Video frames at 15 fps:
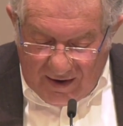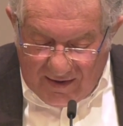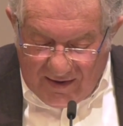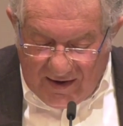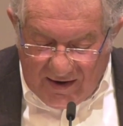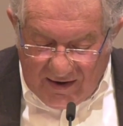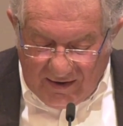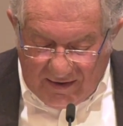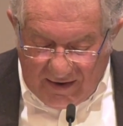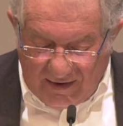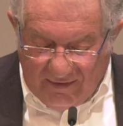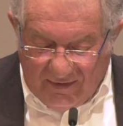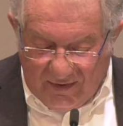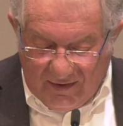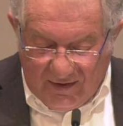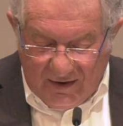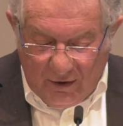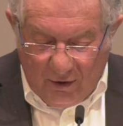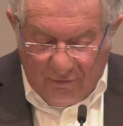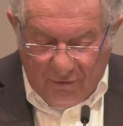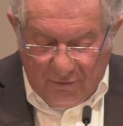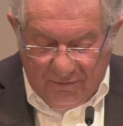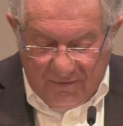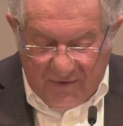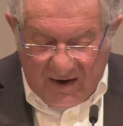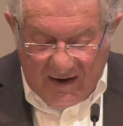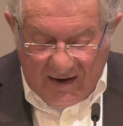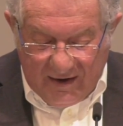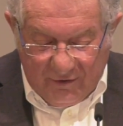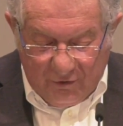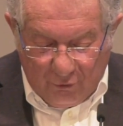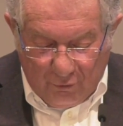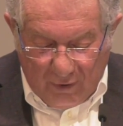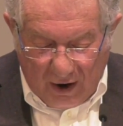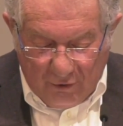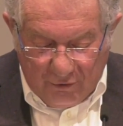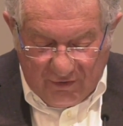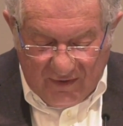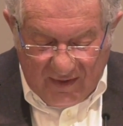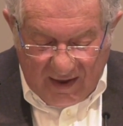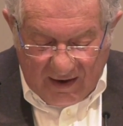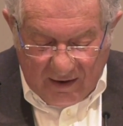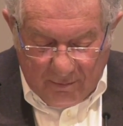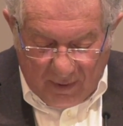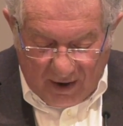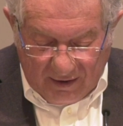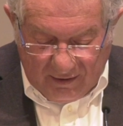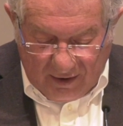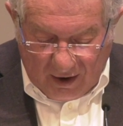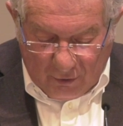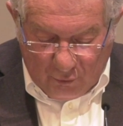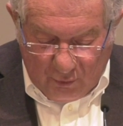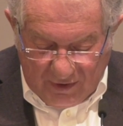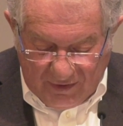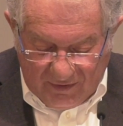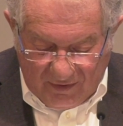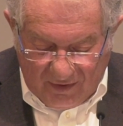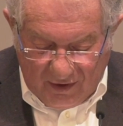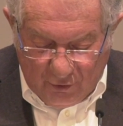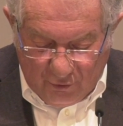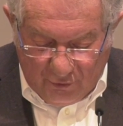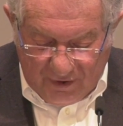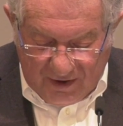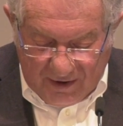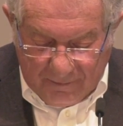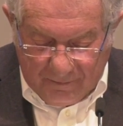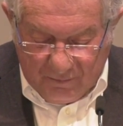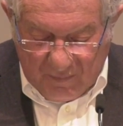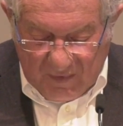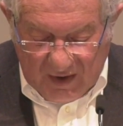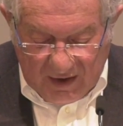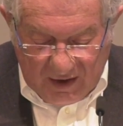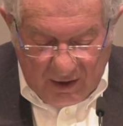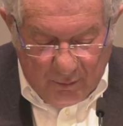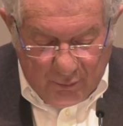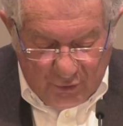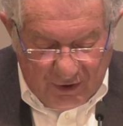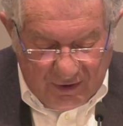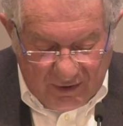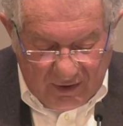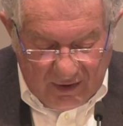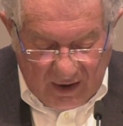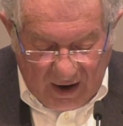the intensity of the feelings aroused then by Darwin's theory, in Britain